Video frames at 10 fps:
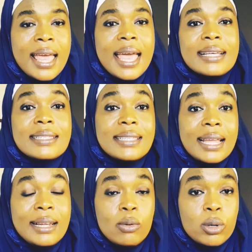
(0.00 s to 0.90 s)

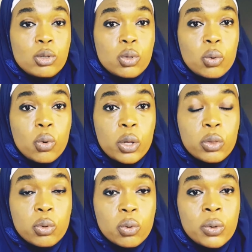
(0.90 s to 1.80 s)
exactly what you're going
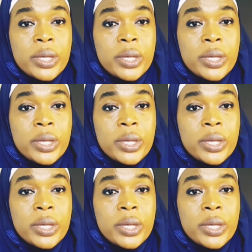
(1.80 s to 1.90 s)
through,